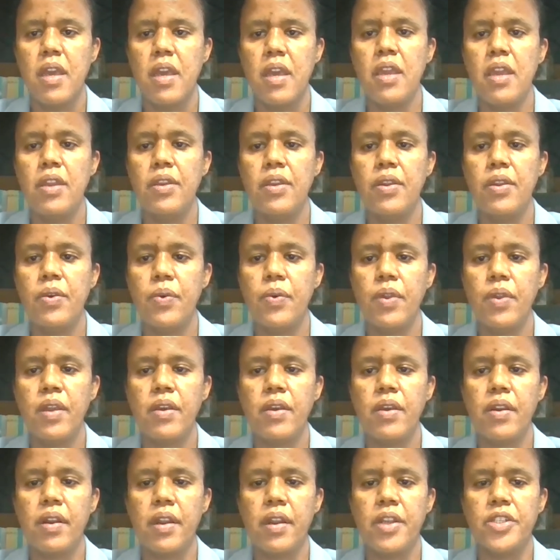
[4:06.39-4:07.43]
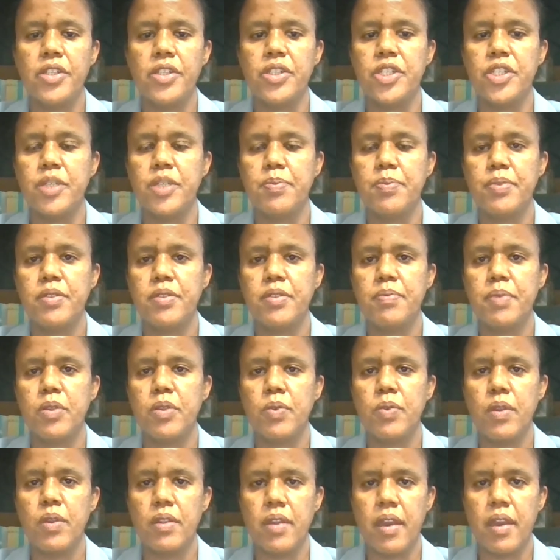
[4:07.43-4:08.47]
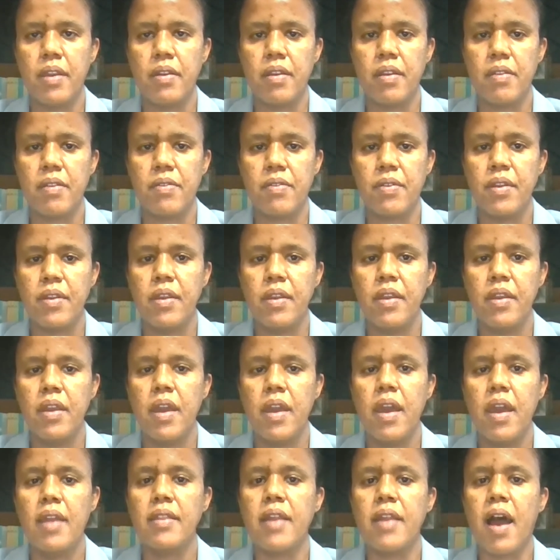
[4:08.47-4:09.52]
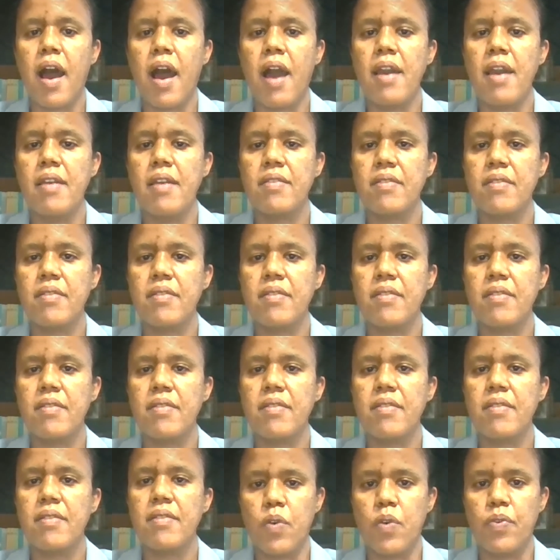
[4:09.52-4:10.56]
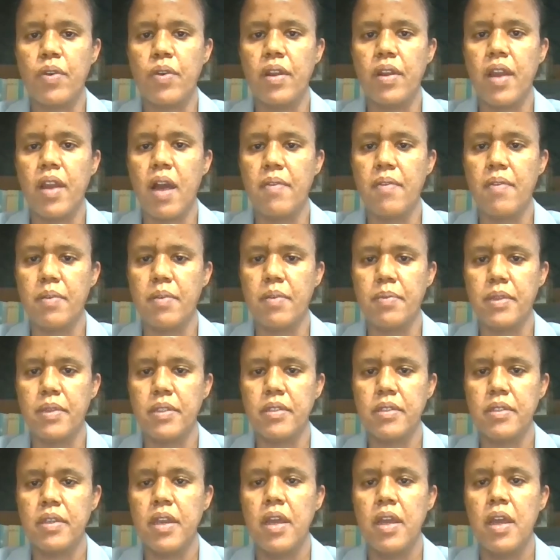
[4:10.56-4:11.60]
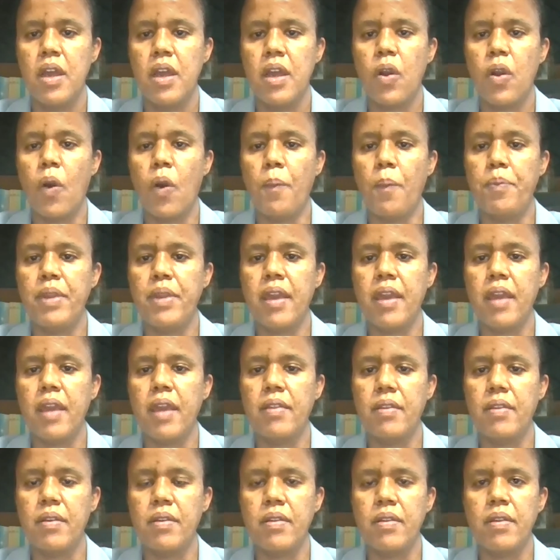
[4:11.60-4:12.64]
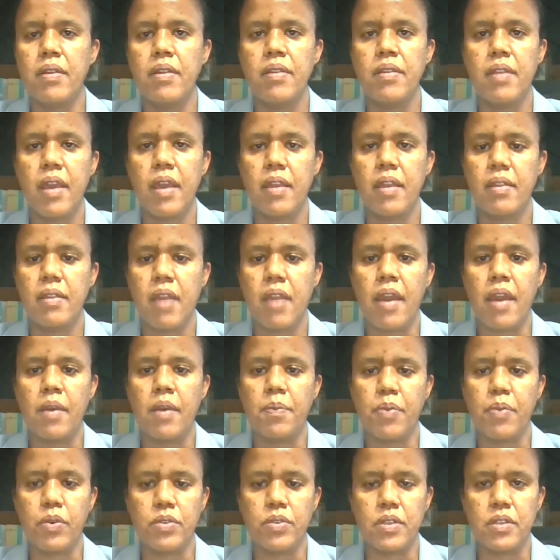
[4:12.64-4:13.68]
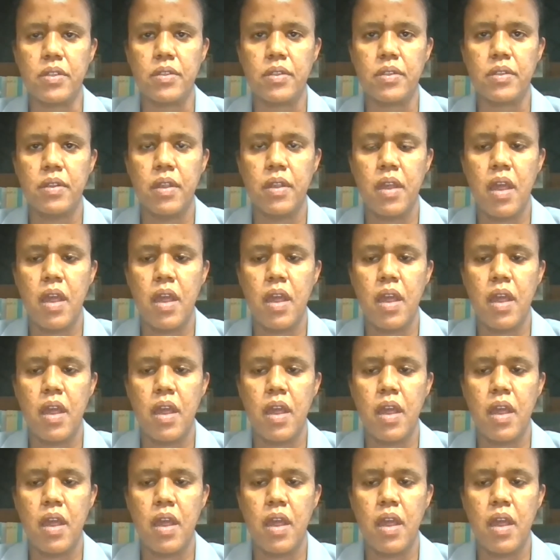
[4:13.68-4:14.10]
enduring relationships between the industry and the highest levels of government complicated the entire process.